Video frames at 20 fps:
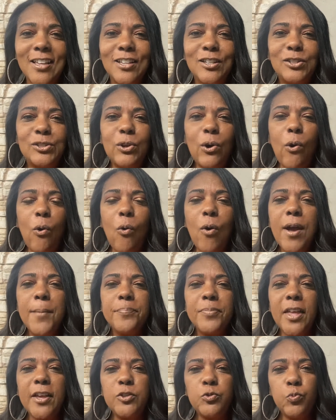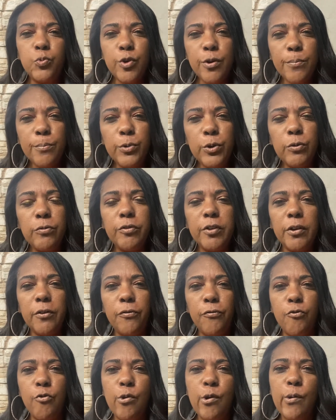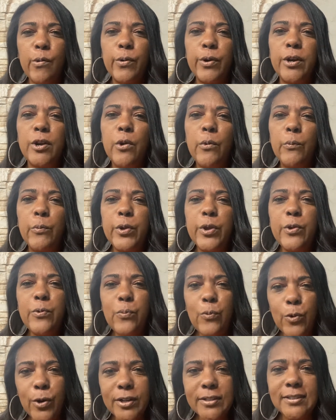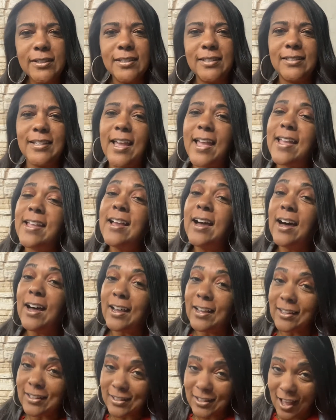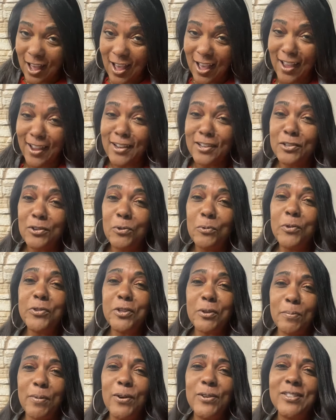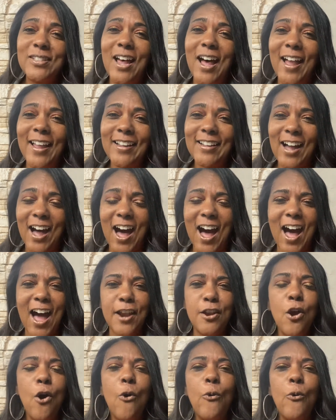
So, as we're moving forward, we want to stay aligned with the Most High God.